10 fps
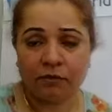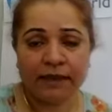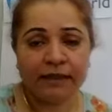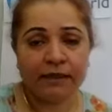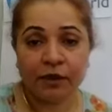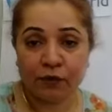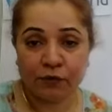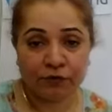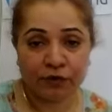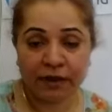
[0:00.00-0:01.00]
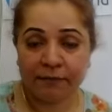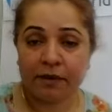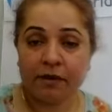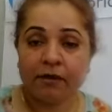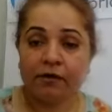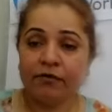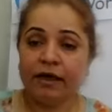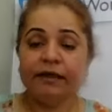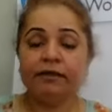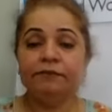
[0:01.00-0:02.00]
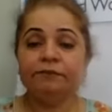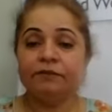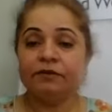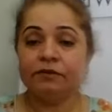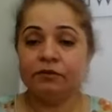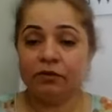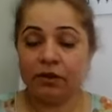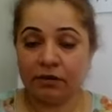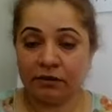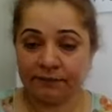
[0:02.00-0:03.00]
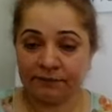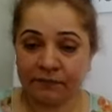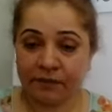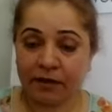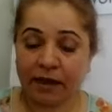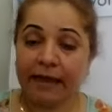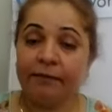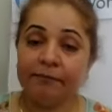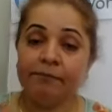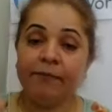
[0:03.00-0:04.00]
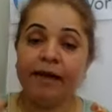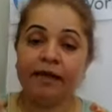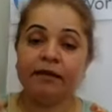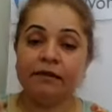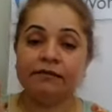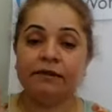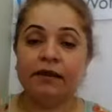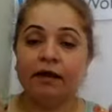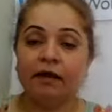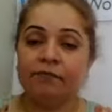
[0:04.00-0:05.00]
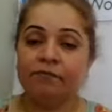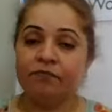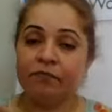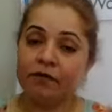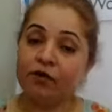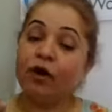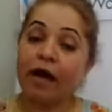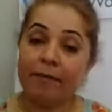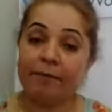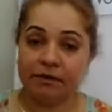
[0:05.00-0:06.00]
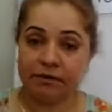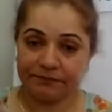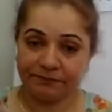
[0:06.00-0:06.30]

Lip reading: anything good for them, right? So and make this your habit